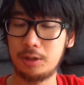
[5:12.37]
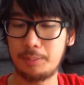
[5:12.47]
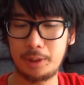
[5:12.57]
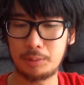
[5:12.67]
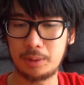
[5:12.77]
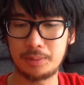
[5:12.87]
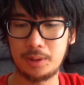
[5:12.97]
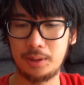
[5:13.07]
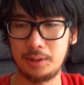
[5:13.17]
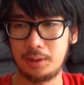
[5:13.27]
You know, I made the
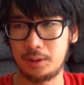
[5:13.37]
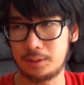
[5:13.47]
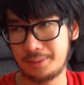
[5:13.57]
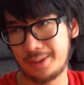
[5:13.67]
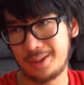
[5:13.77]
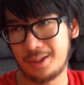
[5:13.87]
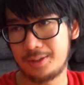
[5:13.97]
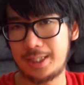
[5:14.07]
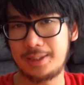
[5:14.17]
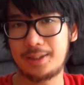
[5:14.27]
website. Like
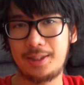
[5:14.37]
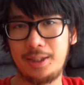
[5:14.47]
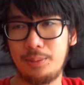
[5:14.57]
technically,